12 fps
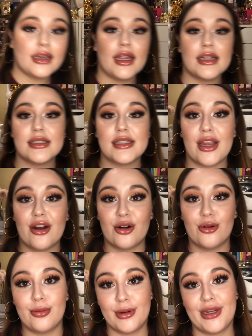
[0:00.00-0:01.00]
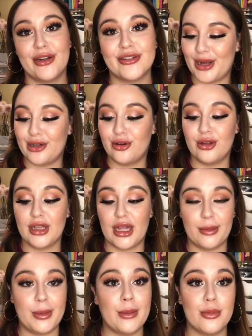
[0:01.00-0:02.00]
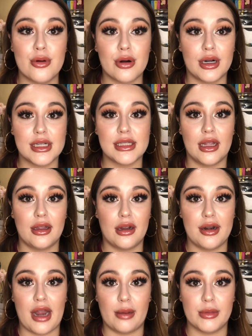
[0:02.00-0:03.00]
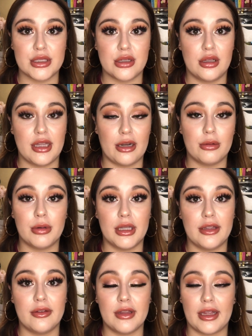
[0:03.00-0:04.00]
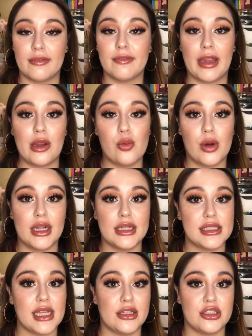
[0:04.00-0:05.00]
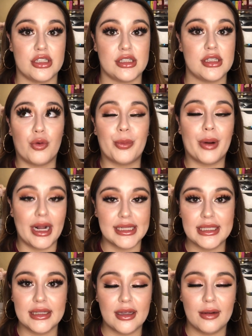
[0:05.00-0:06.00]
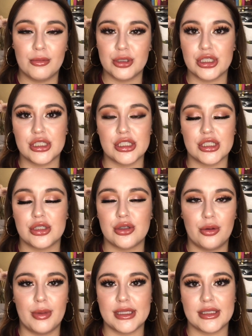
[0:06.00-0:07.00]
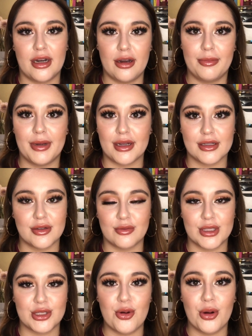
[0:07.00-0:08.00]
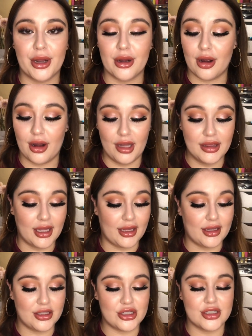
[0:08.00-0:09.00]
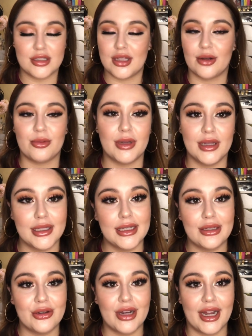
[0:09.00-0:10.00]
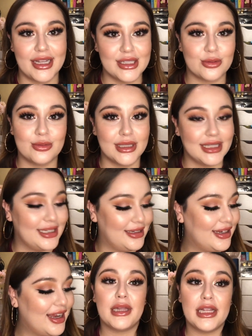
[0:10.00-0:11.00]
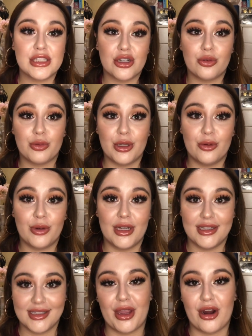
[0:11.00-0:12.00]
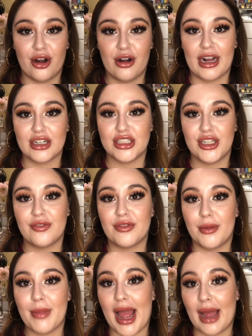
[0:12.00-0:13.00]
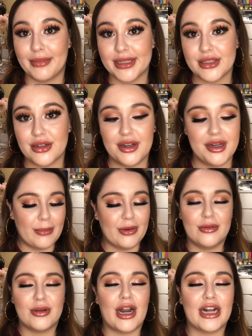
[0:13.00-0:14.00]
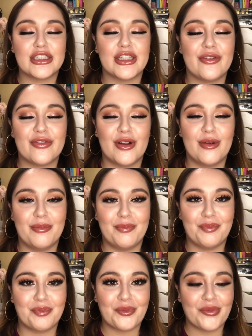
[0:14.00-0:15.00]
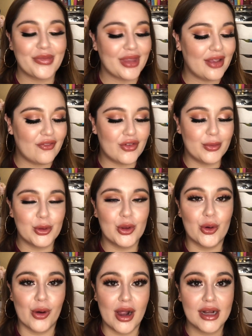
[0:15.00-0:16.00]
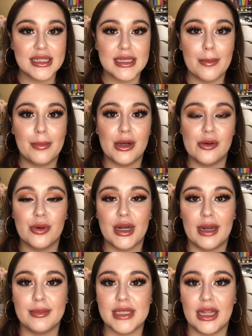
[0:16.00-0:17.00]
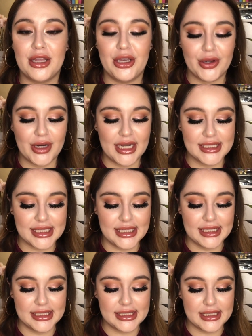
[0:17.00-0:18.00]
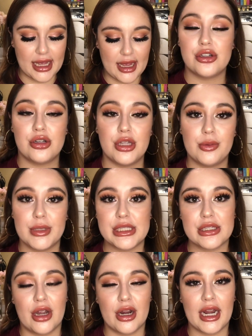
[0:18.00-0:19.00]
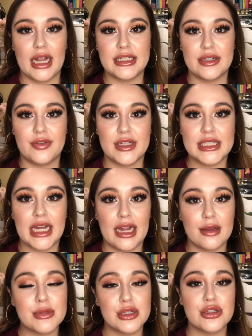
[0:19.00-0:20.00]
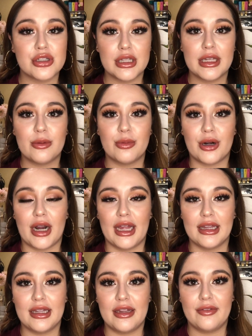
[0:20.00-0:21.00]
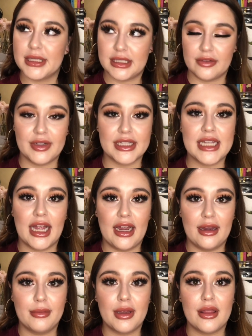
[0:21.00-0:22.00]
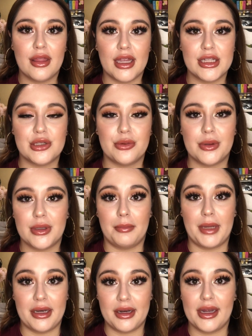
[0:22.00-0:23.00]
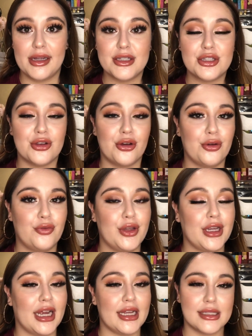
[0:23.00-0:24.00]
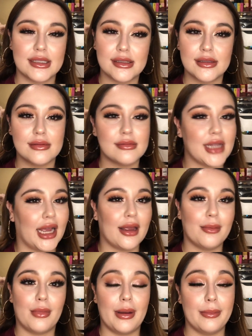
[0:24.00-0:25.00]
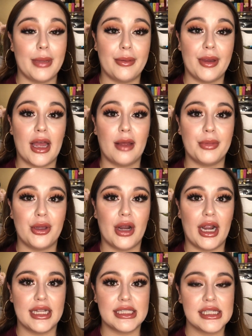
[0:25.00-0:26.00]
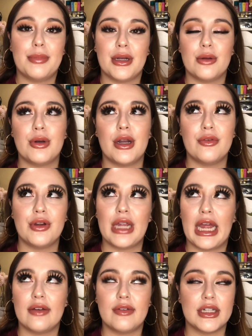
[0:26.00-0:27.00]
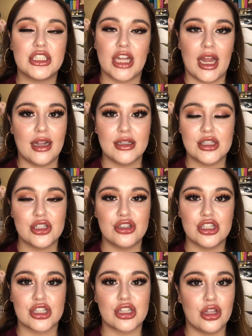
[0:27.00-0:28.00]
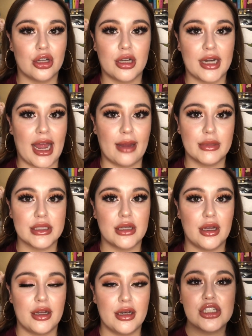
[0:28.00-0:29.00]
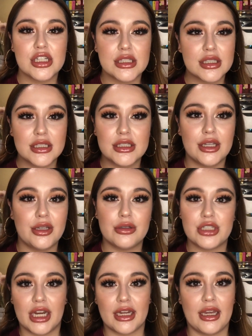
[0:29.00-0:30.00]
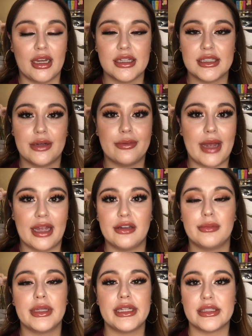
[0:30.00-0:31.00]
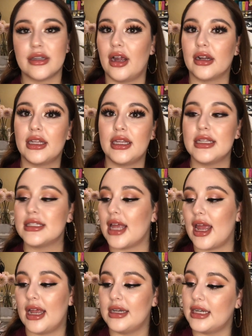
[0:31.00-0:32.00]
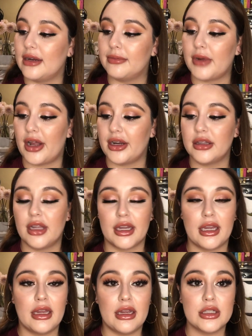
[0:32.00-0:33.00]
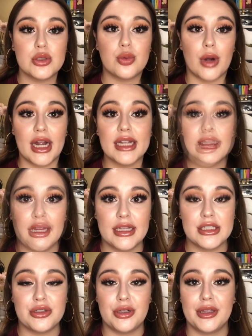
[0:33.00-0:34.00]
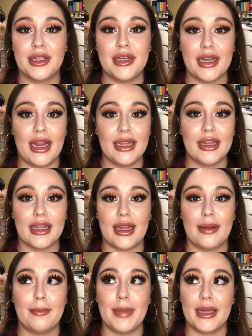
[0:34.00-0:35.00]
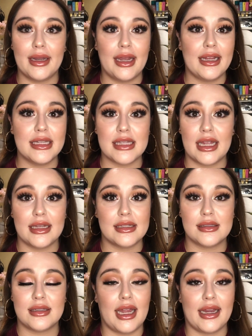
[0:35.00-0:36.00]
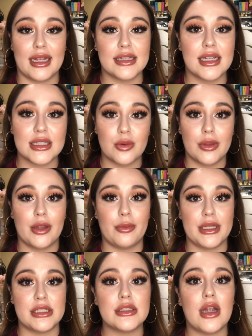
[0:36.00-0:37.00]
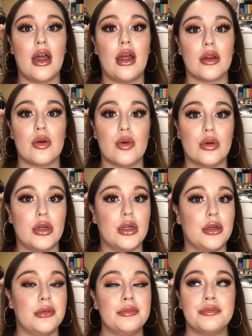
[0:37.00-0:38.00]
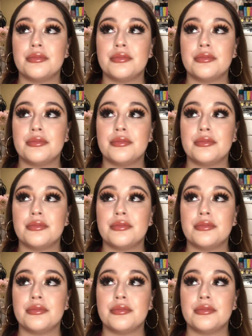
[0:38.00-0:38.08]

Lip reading: yes, they are real. I know a lot of people are selling on Amazon like really like fake ones and just overpricing them, which is just so messed up because of what's going on. Like it's just like, really, you guys, really? But these are real ones. They are actually from Amazon. I mean, they're actually from from Clorox, but what I'm telling you guys is that they literally restock at different times. Usually where I live, Pacific time, they do it midnight, so if you guys, that can maybe help you guys. But whenever you have a chance to just look on Amazon, just continue checking because they randomly stock these, and I've gotten lucky twice. Is during the night, like at midnight is I guess that's when they restock, or